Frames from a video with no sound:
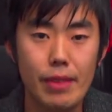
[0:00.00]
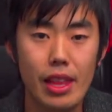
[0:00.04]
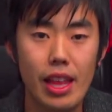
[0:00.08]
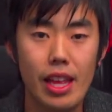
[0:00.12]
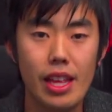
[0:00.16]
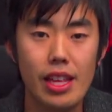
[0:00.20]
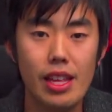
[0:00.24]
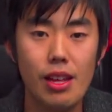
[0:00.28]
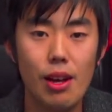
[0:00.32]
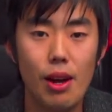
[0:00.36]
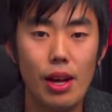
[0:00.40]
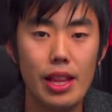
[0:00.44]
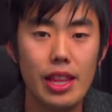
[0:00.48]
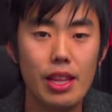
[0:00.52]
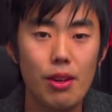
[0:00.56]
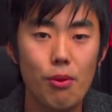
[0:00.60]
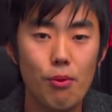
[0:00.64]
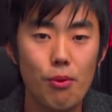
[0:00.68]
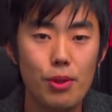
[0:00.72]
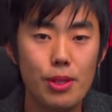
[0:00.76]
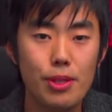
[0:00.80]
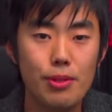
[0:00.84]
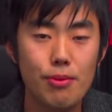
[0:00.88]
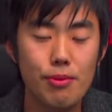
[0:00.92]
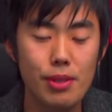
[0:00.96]
Yeah, I think
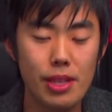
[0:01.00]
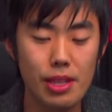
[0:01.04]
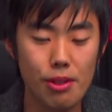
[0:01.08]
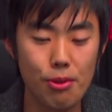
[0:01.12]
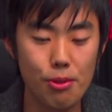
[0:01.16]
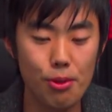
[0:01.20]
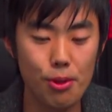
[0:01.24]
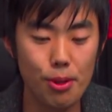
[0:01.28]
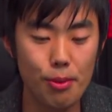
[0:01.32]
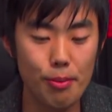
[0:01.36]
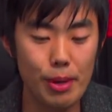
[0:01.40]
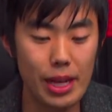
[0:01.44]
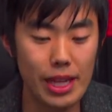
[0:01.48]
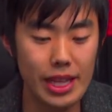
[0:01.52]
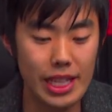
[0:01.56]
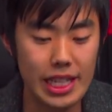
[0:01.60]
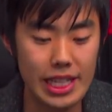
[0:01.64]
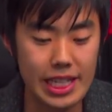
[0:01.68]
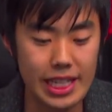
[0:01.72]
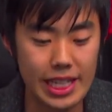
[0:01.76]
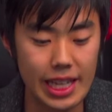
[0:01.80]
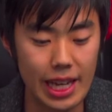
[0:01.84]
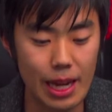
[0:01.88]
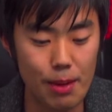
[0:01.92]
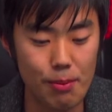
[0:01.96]
what's really cool about these
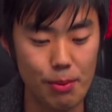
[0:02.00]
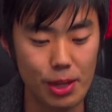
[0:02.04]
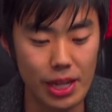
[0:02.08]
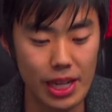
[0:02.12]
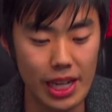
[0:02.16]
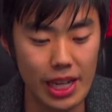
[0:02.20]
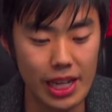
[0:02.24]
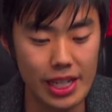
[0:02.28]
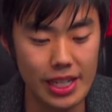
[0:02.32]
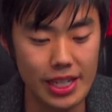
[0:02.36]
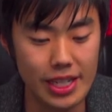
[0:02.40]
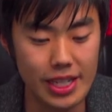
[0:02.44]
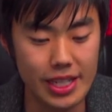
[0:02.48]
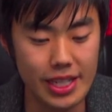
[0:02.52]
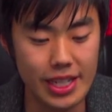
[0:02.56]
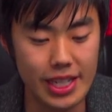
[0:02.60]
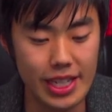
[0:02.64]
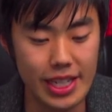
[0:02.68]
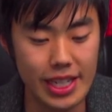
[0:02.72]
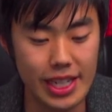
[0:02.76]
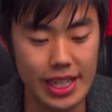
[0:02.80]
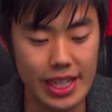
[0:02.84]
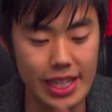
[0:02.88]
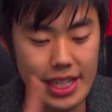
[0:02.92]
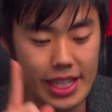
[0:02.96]
camera cages
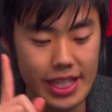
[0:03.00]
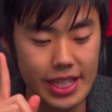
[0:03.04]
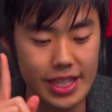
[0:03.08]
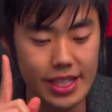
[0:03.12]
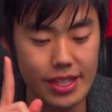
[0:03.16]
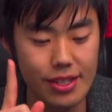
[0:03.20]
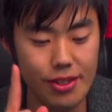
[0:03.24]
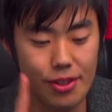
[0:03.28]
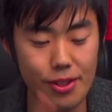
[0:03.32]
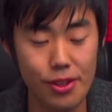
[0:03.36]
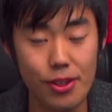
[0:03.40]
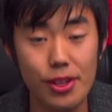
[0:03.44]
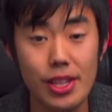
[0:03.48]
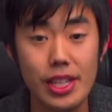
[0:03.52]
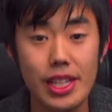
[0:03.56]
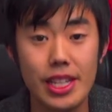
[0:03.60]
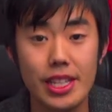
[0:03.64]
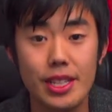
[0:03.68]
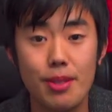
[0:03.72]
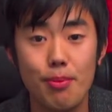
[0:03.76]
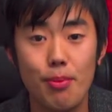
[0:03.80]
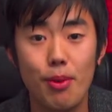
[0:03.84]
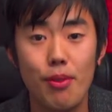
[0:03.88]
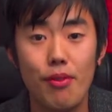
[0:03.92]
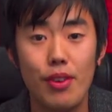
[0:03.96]
is not only does
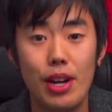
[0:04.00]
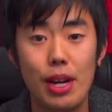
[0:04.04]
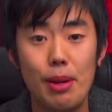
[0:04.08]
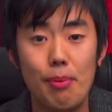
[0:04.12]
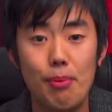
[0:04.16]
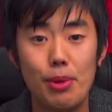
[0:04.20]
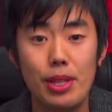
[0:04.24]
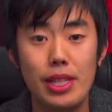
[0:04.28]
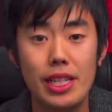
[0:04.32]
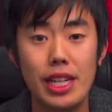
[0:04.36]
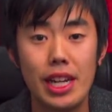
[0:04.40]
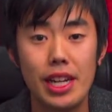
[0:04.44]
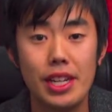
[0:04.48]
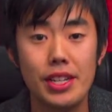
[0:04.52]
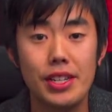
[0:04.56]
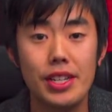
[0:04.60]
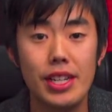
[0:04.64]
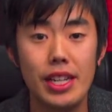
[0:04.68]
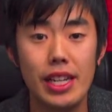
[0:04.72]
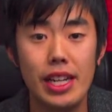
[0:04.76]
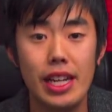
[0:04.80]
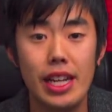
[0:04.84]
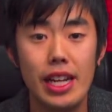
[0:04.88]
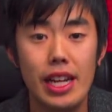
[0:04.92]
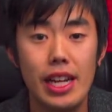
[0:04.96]
it provide
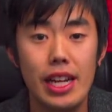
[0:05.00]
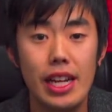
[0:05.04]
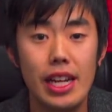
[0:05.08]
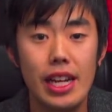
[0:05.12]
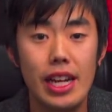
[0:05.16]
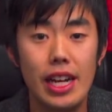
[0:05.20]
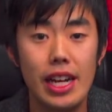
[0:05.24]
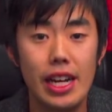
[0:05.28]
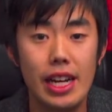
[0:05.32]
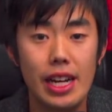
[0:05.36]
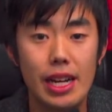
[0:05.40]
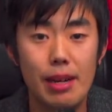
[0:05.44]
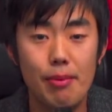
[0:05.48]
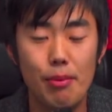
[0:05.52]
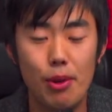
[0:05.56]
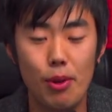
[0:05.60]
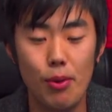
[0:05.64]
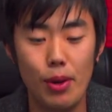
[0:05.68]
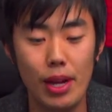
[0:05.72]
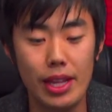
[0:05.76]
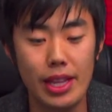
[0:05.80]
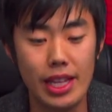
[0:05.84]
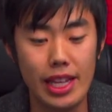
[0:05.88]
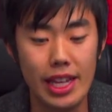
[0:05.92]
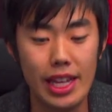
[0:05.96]
protection
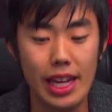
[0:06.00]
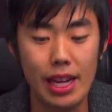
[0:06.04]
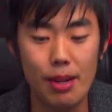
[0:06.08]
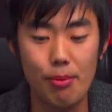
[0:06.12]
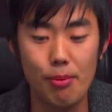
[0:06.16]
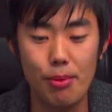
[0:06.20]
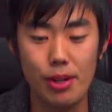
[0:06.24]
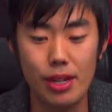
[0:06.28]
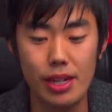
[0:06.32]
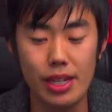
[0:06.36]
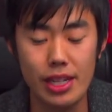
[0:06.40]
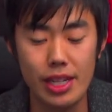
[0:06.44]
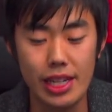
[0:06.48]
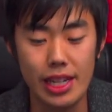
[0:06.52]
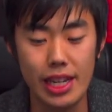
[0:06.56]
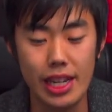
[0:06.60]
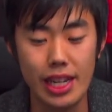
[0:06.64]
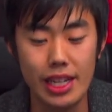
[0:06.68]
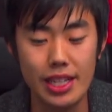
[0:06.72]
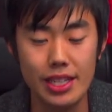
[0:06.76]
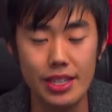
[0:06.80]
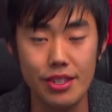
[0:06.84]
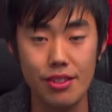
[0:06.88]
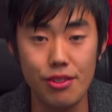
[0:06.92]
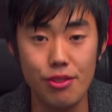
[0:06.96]
around the camera in
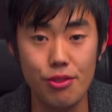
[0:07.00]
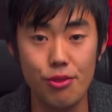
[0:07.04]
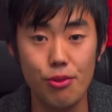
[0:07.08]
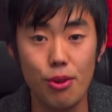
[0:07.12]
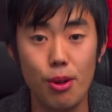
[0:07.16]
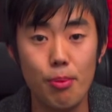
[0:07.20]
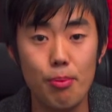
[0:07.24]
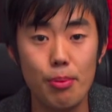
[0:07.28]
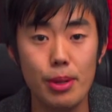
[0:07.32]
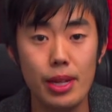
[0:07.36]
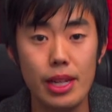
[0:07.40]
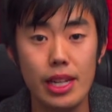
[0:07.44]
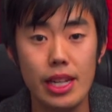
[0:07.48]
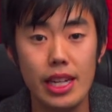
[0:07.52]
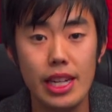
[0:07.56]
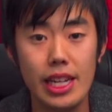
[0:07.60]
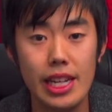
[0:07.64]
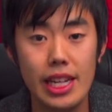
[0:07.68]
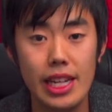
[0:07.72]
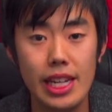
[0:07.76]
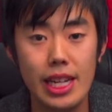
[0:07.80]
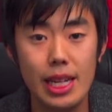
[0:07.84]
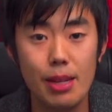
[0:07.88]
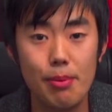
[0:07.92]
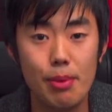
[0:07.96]
case you drop it,
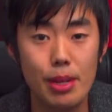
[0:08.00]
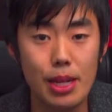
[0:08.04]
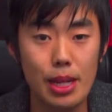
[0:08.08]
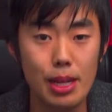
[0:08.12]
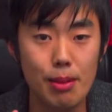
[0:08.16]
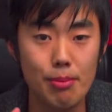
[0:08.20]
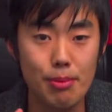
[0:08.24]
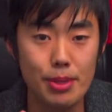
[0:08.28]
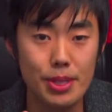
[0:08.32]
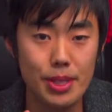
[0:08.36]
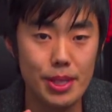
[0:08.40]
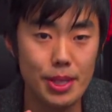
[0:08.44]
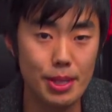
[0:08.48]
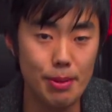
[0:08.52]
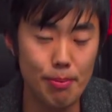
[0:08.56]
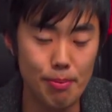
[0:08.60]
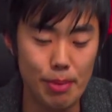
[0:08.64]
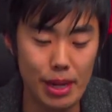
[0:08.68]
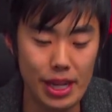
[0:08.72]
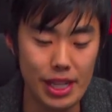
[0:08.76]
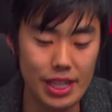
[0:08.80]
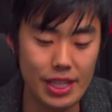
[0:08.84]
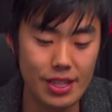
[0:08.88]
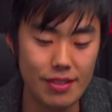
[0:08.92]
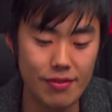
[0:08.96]
it becomes the
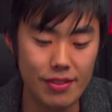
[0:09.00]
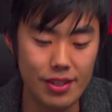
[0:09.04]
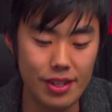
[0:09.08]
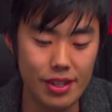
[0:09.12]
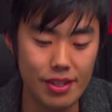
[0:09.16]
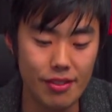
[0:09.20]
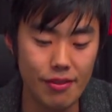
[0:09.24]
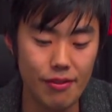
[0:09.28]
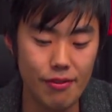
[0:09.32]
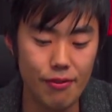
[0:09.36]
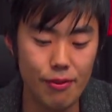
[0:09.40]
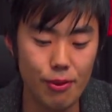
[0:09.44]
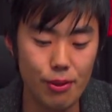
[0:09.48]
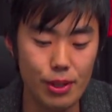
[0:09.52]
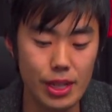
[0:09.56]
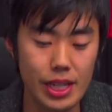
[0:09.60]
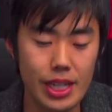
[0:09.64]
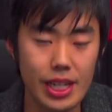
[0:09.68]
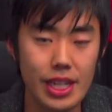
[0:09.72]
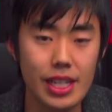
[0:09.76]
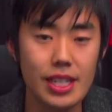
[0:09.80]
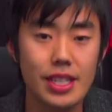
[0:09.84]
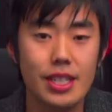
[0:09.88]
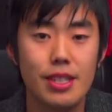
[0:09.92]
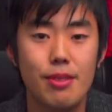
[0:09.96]
base for you to fully
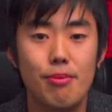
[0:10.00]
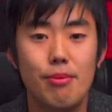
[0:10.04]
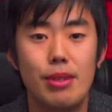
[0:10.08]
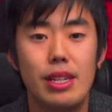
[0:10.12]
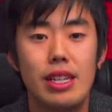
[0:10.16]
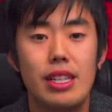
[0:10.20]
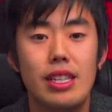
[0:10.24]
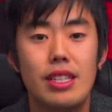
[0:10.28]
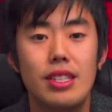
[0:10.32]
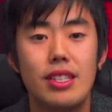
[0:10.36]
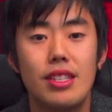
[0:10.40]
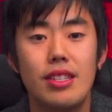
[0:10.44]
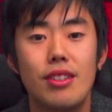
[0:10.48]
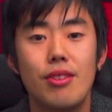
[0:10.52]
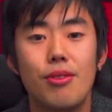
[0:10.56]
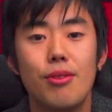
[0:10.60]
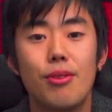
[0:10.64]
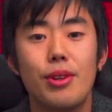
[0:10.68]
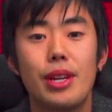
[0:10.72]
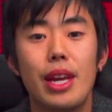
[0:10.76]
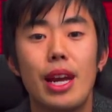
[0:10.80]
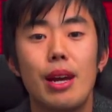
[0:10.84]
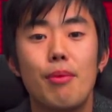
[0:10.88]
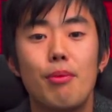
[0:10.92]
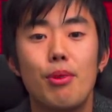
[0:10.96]
customize your
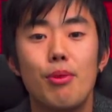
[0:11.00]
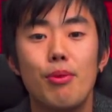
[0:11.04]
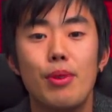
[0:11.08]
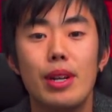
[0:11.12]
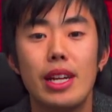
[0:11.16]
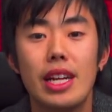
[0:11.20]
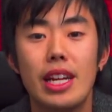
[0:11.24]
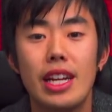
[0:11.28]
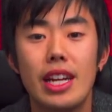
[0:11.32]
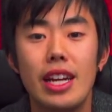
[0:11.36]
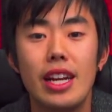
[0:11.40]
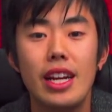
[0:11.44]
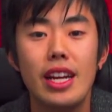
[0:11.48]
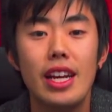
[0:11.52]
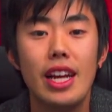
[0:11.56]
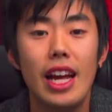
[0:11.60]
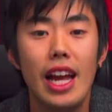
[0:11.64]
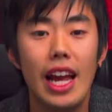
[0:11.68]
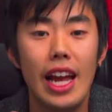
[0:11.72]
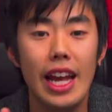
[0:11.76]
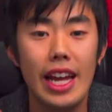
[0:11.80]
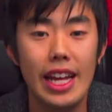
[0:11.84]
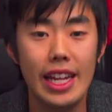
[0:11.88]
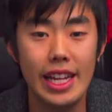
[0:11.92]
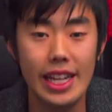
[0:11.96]
camera rig
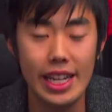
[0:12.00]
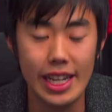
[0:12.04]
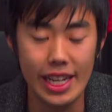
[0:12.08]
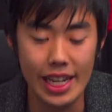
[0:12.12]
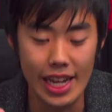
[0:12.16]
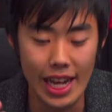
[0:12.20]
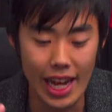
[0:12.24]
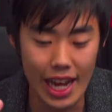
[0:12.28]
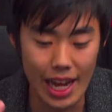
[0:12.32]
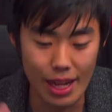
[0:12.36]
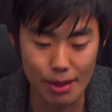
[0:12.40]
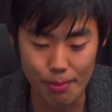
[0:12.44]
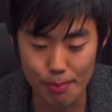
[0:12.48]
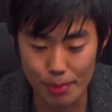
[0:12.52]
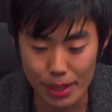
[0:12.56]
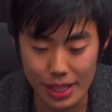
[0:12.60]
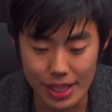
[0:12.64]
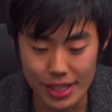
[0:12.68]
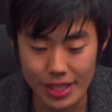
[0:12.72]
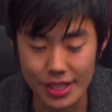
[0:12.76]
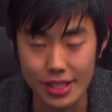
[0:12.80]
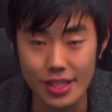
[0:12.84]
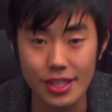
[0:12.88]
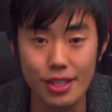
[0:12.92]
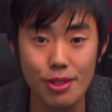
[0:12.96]
and add
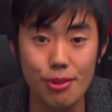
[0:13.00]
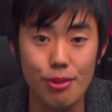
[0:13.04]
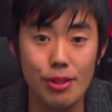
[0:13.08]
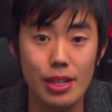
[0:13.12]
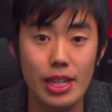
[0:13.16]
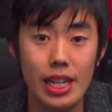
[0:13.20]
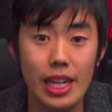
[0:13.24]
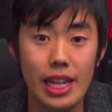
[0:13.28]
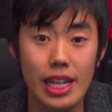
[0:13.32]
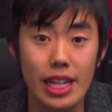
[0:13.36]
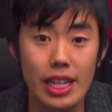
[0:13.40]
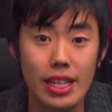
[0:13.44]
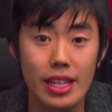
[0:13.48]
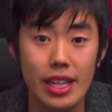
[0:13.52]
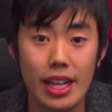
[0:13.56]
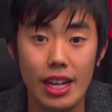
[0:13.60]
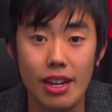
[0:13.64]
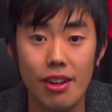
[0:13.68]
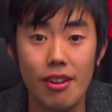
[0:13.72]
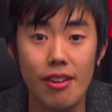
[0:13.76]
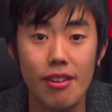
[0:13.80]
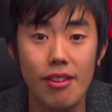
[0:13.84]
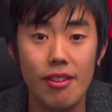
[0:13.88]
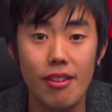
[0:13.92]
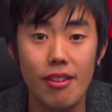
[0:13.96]
pieces to it like Lego.